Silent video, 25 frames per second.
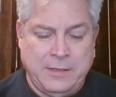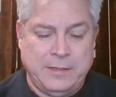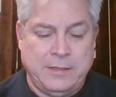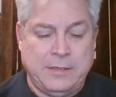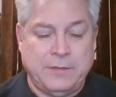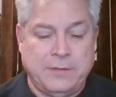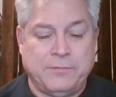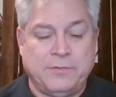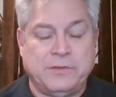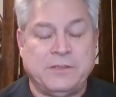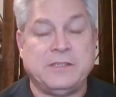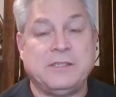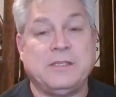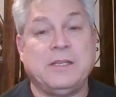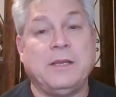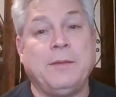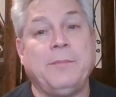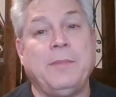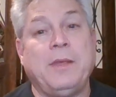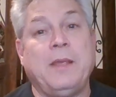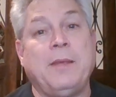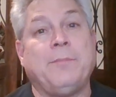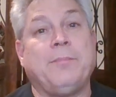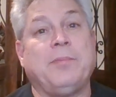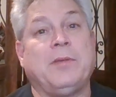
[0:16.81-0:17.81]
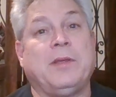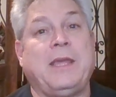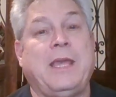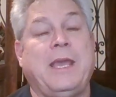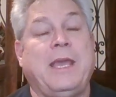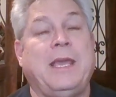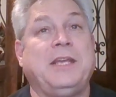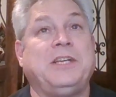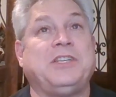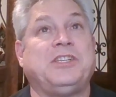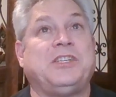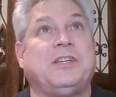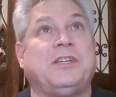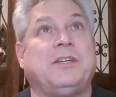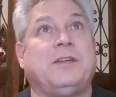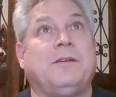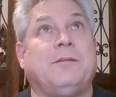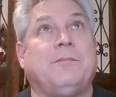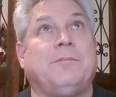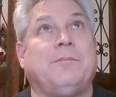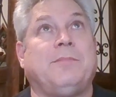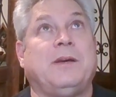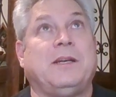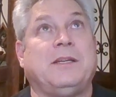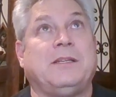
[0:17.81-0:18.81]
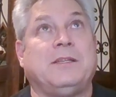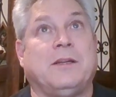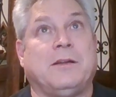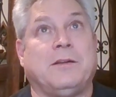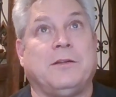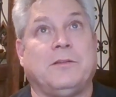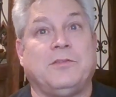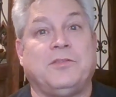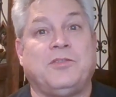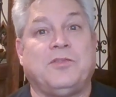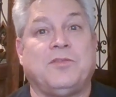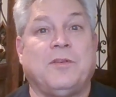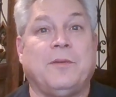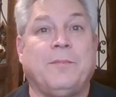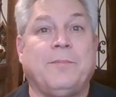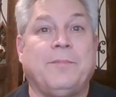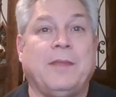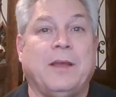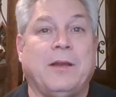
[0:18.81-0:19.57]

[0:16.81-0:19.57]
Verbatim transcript: there was some implication by Donald Trump